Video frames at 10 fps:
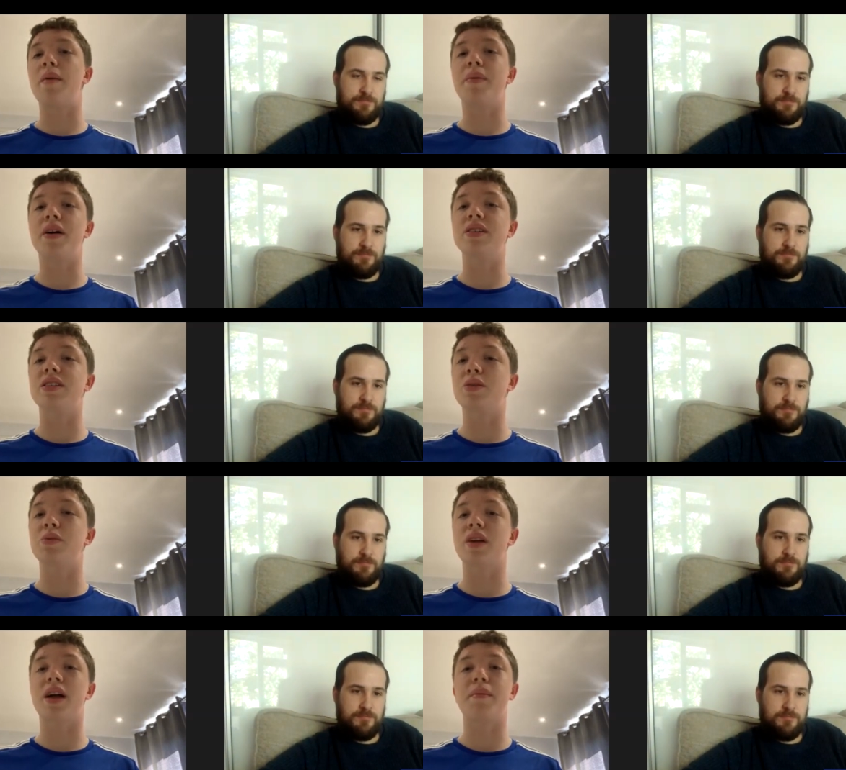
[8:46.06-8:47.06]
Speaker 1: but still with
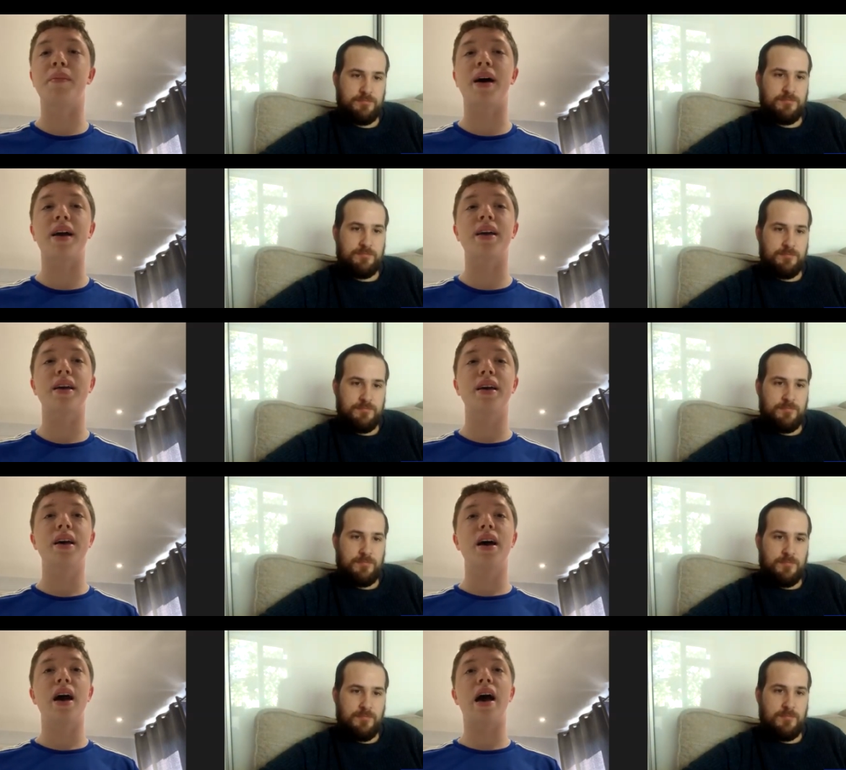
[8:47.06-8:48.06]
the comeback.
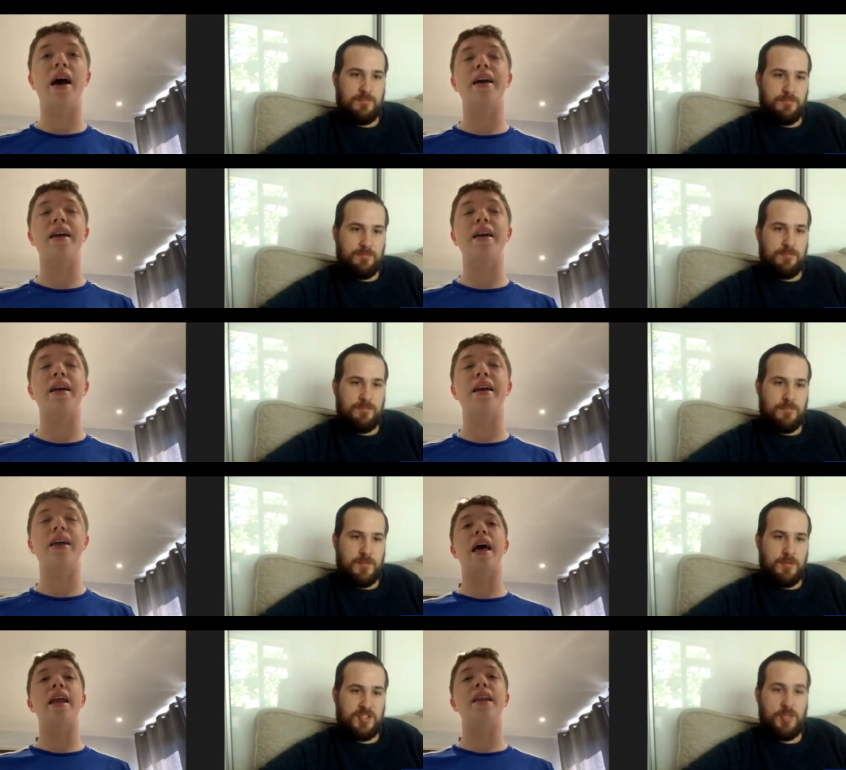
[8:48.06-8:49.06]
And
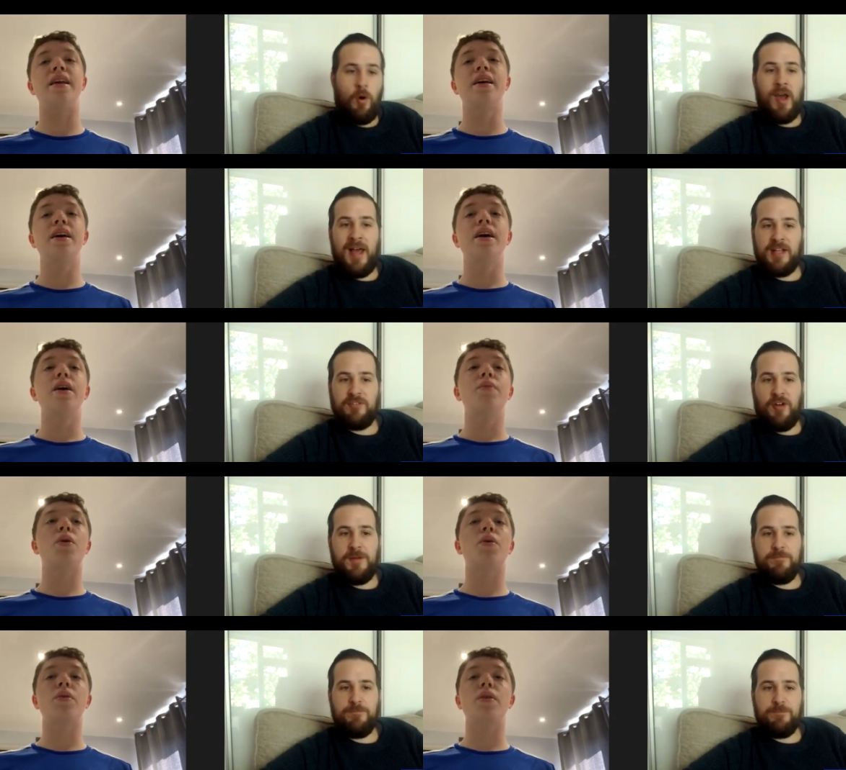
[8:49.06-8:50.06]
then Ajax, right?
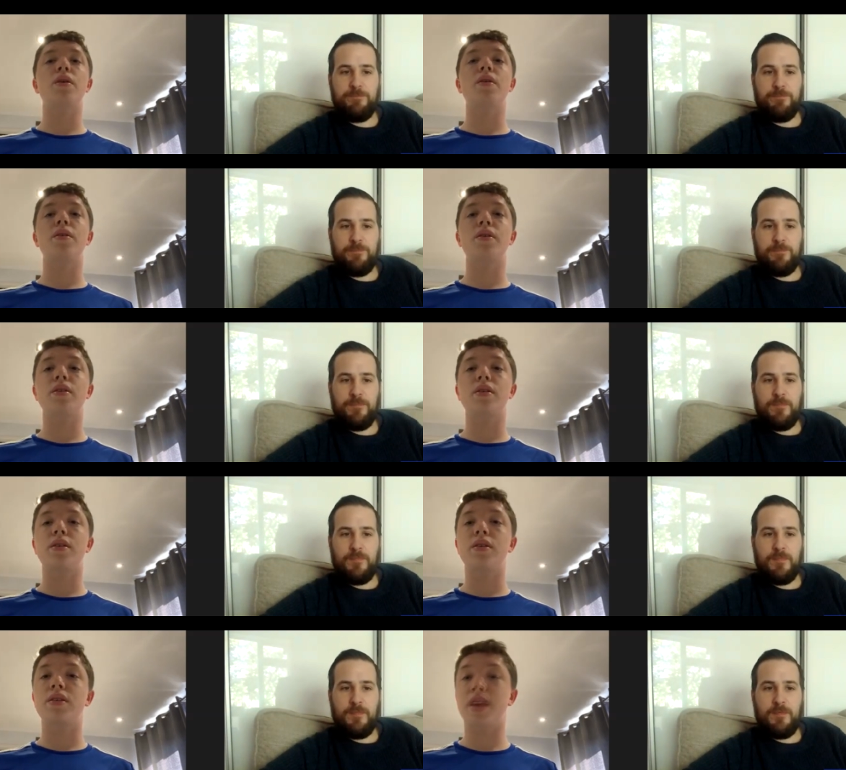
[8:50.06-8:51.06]
Oh.
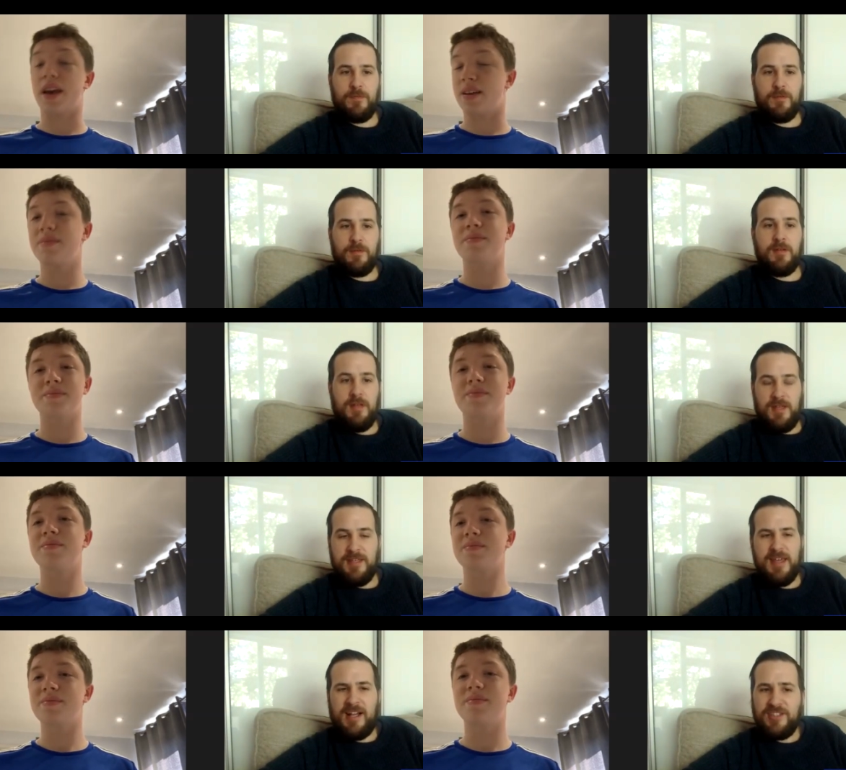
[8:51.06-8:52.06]
Yeah,
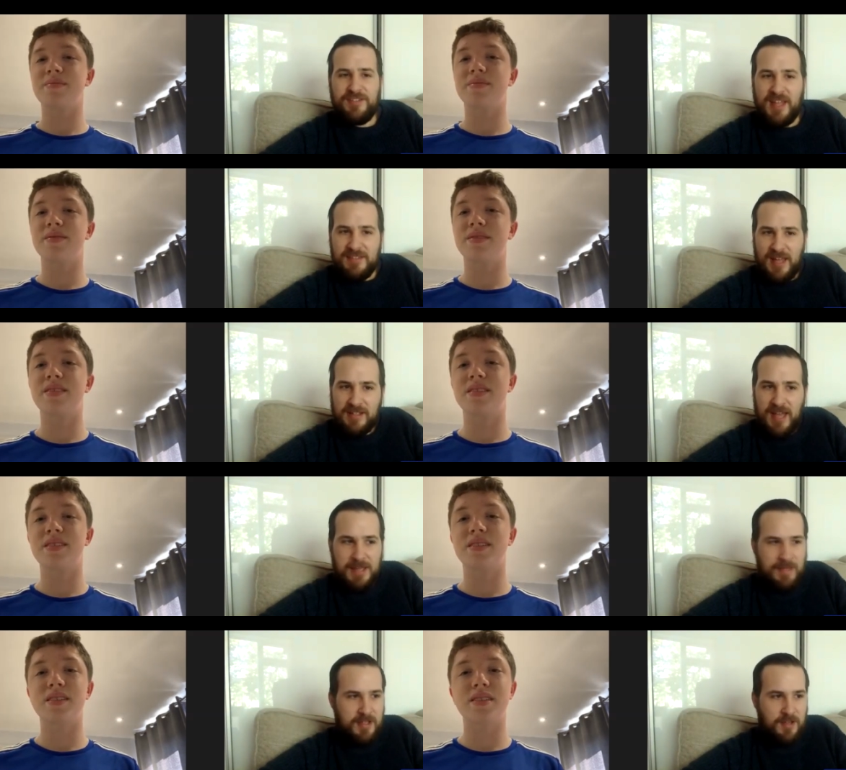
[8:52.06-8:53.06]
Speaker 2: yeah, because that, that
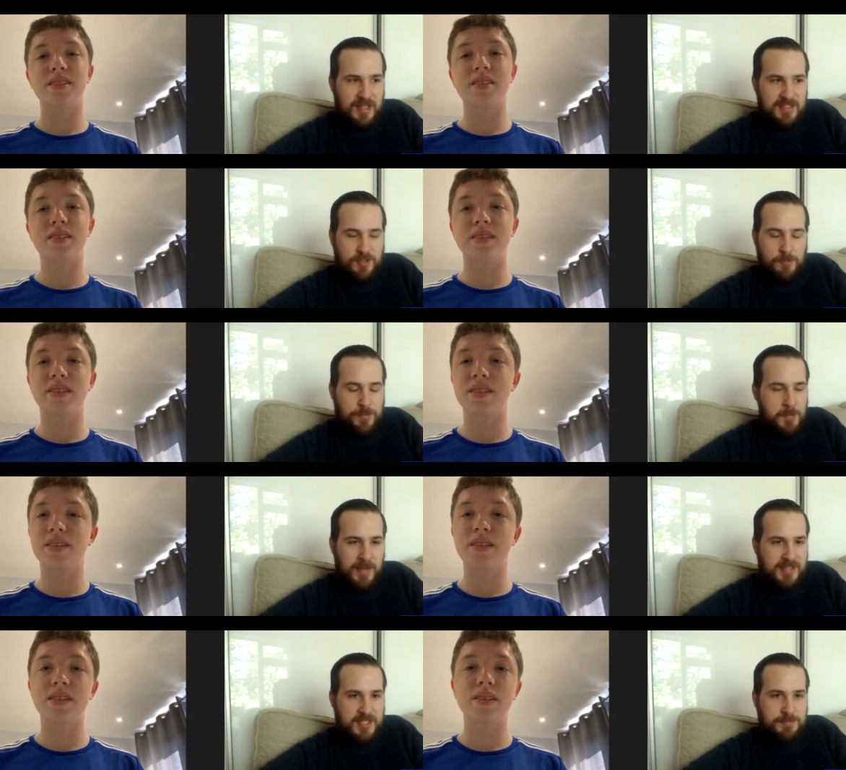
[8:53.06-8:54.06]
game that that still
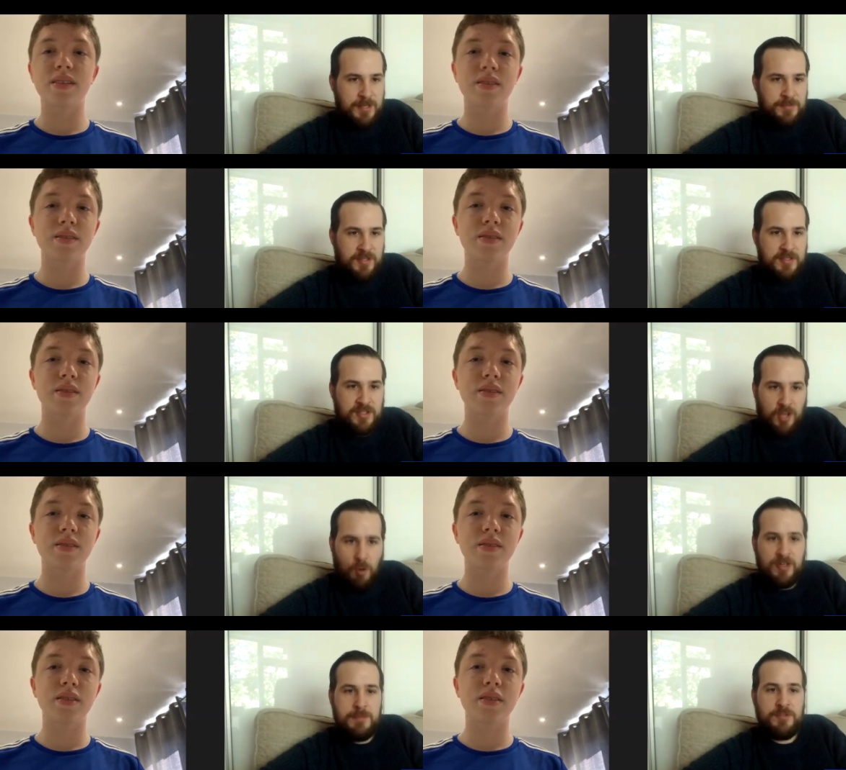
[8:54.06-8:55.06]
perplexes me because the
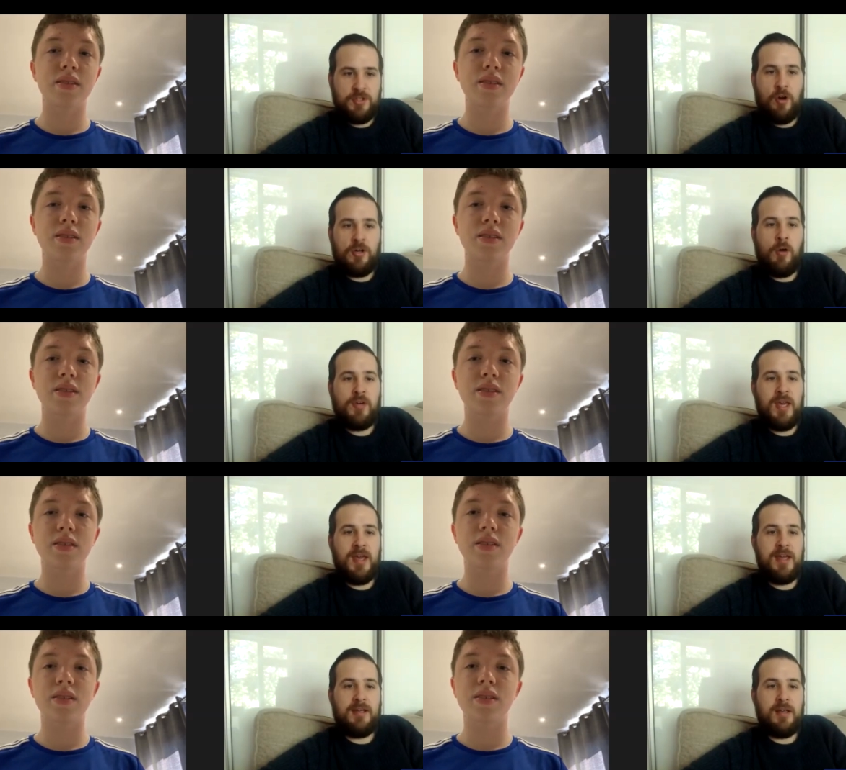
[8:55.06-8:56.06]
goalkeeper's got a goal
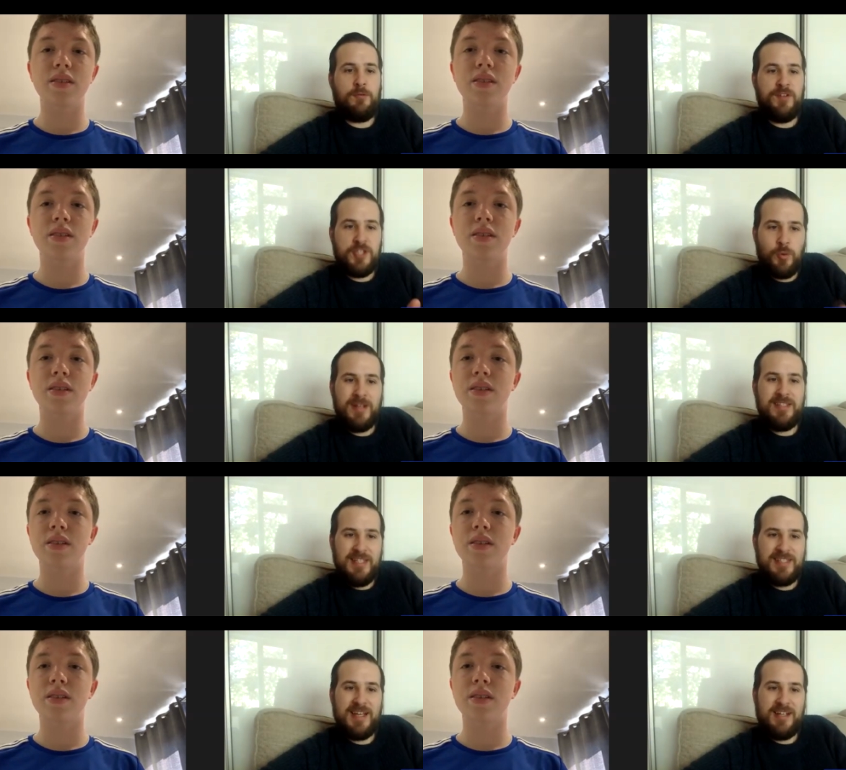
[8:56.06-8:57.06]
kick with 20
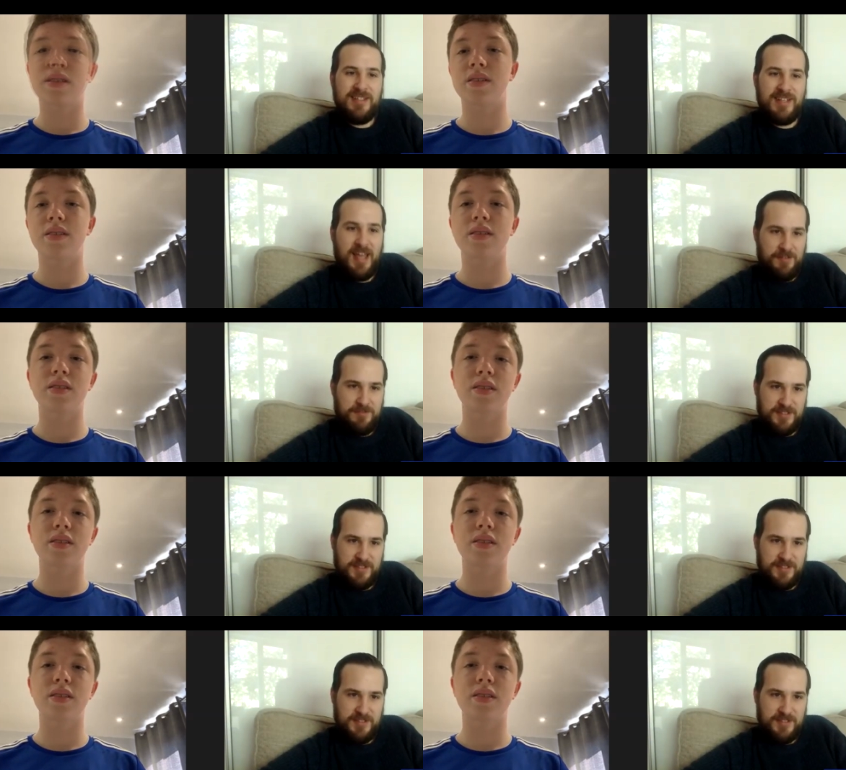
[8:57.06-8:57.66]
seconds left,